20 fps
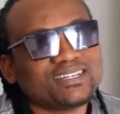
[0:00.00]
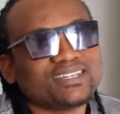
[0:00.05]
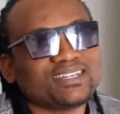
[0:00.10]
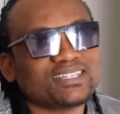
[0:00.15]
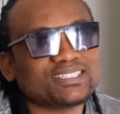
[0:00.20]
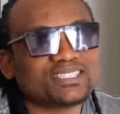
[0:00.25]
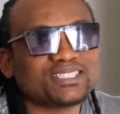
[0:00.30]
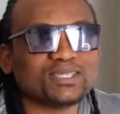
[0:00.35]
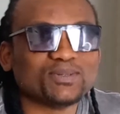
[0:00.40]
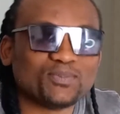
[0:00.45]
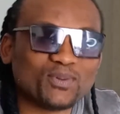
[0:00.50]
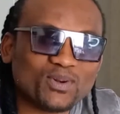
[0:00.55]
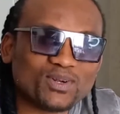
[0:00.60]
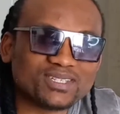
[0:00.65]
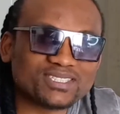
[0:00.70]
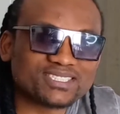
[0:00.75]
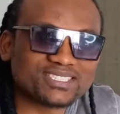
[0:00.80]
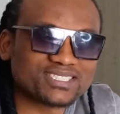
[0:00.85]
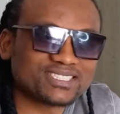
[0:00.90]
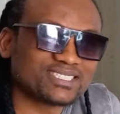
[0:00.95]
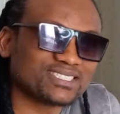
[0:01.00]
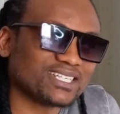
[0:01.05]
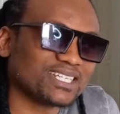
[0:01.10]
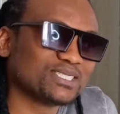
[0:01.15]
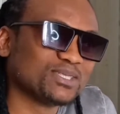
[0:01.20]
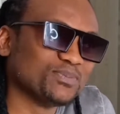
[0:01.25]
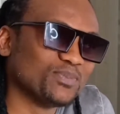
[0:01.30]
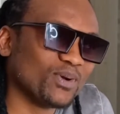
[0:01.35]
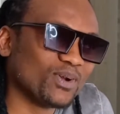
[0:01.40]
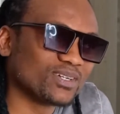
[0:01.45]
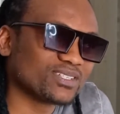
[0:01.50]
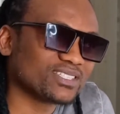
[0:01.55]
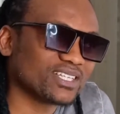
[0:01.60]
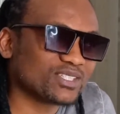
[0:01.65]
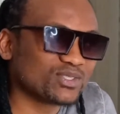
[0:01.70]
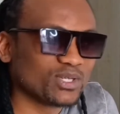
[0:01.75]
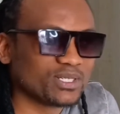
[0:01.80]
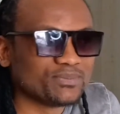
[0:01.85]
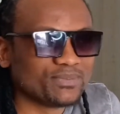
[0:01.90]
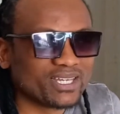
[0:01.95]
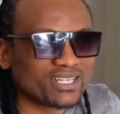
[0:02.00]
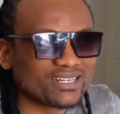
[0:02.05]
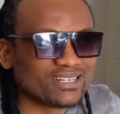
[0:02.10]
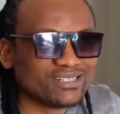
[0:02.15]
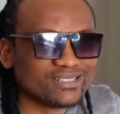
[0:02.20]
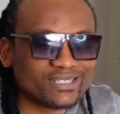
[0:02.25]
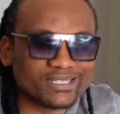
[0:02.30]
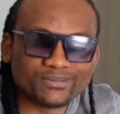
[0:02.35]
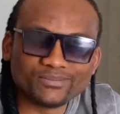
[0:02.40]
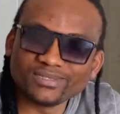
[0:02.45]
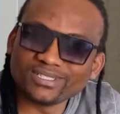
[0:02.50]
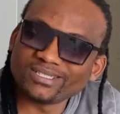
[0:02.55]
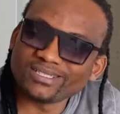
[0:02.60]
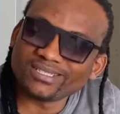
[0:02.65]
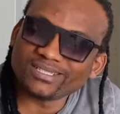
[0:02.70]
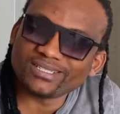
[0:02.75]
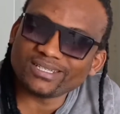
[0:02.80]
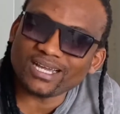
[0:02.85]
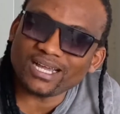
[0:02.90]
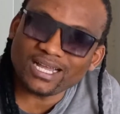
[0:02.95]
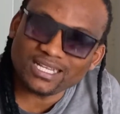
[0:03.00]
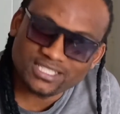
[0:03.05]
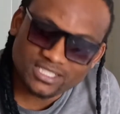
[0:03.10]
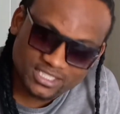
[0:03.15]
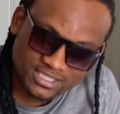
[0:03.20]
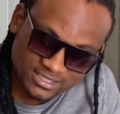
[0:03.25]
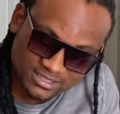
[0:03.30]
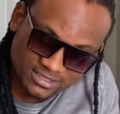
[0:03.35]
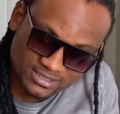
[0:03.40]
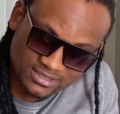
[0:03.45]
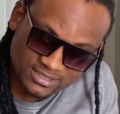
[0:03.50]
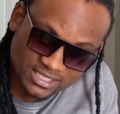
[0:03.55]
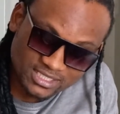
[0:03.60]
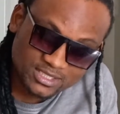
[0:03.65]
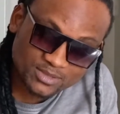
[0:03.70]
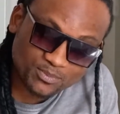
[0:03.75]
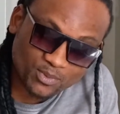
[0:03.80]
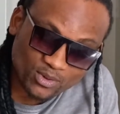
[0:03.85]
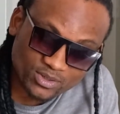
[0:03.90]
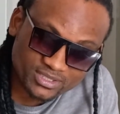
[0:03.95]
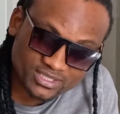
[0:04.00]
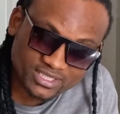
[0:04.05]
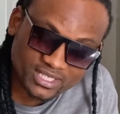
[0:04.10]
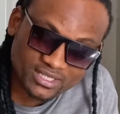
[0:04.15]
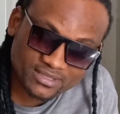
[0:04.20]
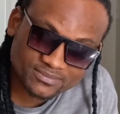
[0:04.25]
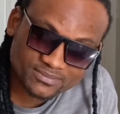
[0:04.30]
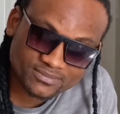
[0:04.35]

Archie Bold. Actually, my real name is Archie Bold. Ne?